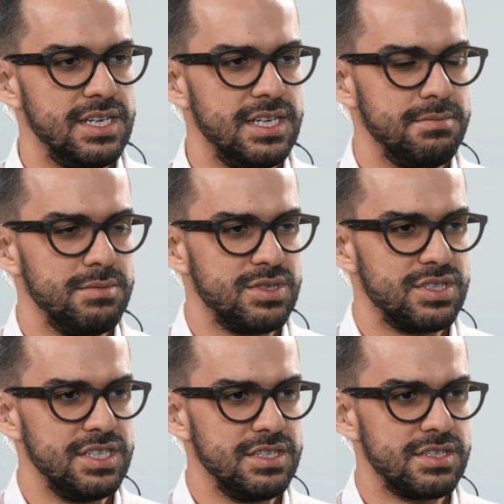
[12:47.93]

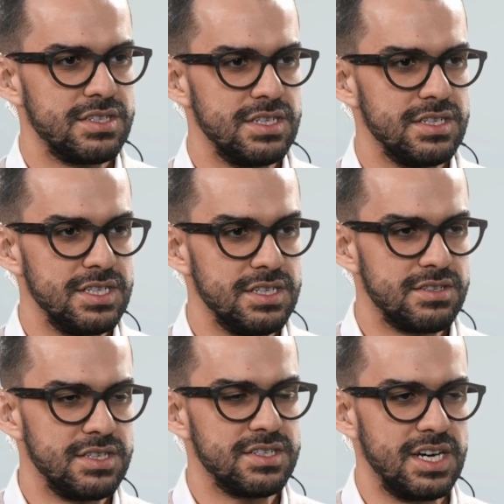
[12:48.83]
since
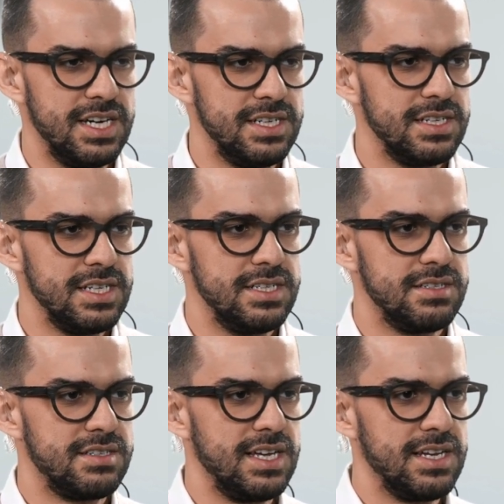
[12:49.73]
this design
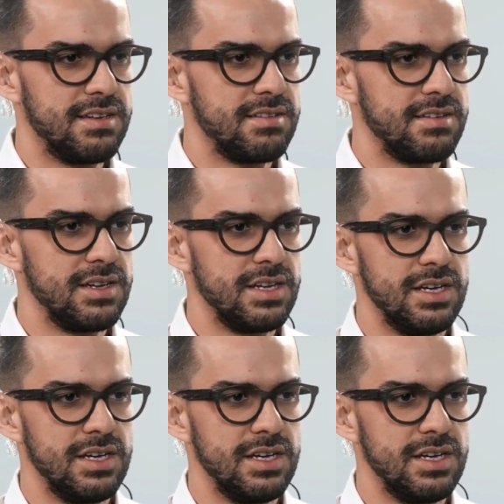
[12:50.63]
is that